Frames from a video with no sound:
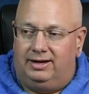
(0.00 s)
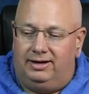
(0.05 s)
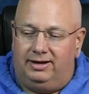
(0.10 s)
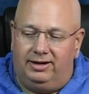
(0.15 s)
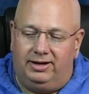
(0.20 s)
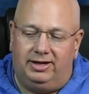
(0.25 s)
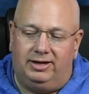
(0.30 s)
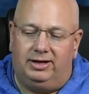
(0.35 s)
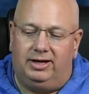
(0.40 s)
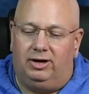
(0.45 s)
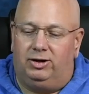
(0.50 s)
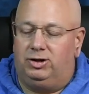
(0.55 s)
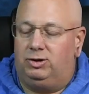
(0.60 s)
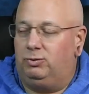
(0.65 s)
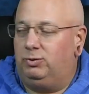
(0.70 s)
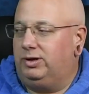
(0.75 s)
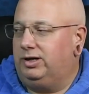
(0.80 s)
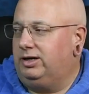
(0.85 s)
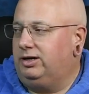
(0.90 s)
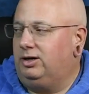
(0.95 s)
Here you go.
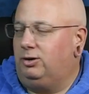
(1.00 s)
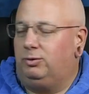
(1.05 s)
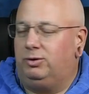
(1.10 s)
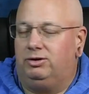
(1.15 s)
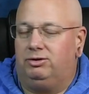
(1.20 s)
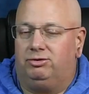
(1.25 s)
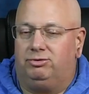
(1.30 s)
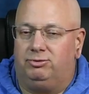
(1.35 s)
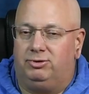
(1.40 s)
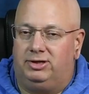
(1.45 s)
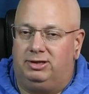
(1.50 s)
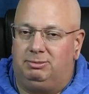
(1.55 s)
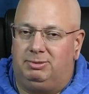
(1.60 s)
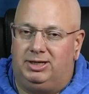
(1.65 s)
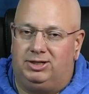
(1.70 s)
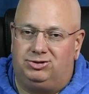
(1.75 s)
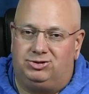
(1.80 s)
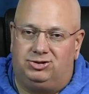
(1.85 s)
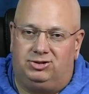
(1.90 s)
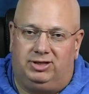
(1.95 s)
You want to know what a
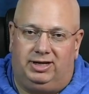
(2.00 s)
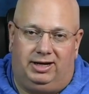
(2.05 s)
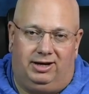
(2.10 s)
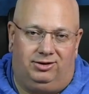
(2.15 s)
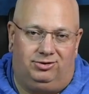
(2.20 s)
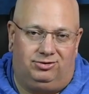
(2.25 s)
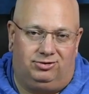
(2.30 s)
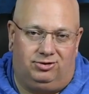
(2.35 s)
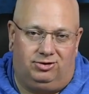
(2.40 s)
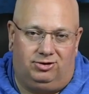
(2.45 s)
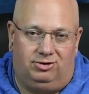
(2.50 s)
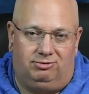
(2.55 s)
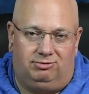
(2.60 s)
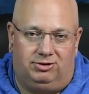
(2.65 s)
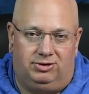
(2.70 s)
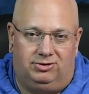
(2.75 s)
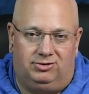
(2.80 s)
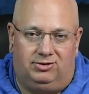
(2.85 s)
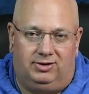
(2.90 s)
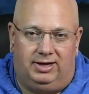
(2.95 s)
three-dimensional S-curve
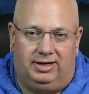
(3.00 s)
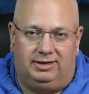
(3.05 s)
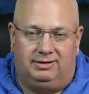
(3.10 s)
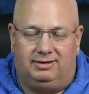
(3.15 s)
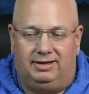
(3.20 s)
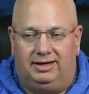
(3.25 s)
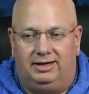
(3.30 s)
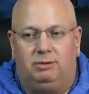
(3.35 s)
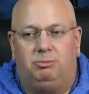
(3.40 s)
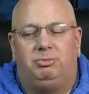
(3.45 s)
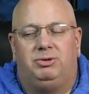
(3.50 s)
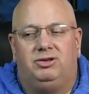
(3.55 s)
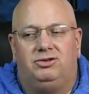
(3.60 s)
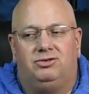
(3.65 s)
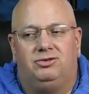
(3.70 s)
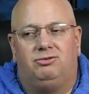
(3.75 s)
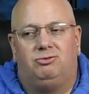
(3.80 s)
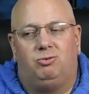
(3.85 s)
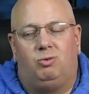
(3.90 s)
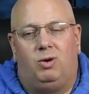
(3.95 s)
looks like? Take a
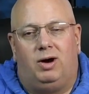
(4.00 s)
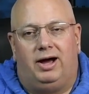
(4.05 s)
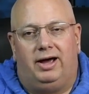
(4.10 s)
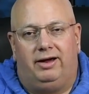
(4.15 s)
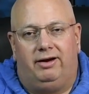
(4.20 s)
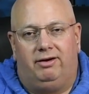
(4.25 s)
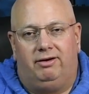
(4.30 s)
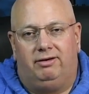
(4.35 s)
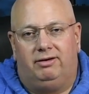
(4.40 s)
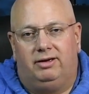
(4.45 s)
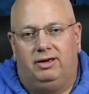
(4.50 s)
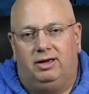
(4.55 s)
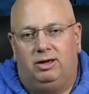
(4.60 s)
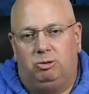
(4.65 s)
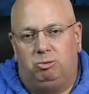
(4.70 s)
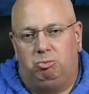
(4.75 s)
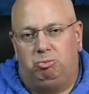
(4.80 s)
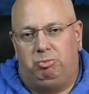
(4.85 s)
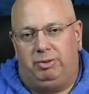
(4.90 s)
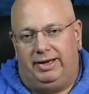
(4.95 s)
piece of wire,
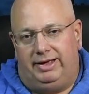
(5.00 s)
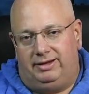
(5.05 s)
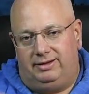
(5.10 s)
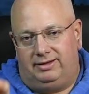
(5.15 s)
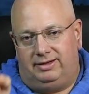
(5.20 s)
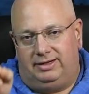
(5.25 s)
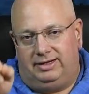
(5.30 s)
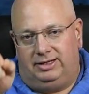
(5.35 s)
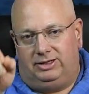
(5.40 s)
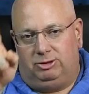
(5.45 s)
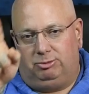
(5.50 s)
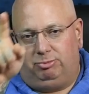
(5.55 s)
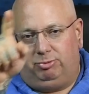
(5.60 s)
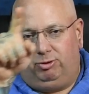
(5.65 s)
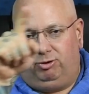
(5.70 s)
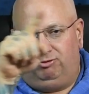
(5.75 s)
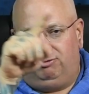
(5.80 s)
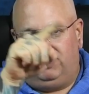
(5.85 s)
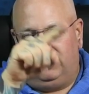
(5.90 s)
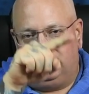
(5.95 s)
bend it in the
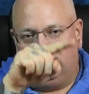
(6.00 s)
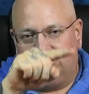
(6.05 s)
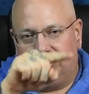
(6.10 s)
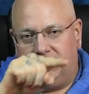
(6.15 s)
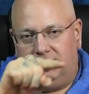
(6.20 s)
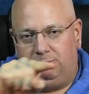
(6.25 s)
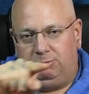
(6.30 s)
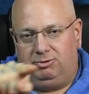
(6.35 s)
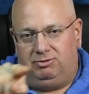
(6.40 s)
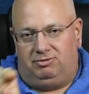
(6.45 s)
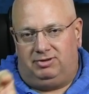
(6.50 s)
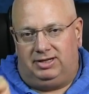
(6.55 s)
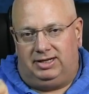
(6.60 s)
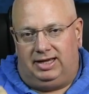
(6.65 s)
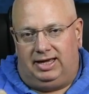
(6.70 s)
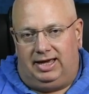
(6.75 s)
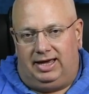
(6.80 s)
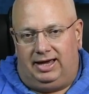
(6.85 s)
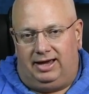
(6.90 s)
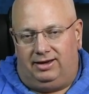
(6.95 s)
perfect shape of
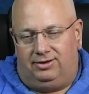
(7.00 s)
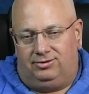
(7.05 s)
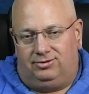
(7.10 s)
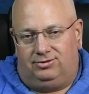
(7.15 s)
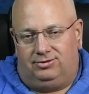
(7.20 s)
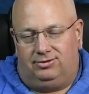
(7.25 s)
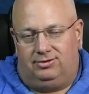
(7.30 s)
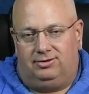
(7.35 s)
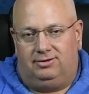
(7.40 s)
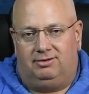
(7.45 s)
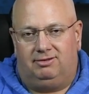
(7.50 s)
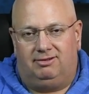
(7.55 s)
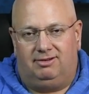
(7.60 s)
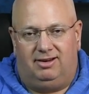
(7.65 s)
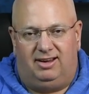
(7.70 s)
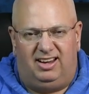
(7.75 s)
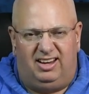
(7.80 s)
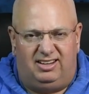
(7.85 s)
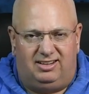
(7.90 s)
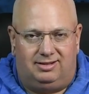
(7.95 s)
an S,
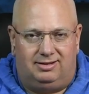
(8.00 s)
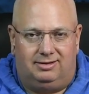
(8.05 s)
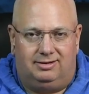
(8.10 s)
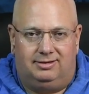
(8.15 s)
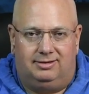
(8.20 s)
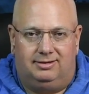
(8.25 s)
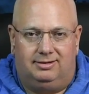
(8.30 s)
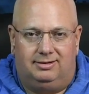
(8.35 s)
right?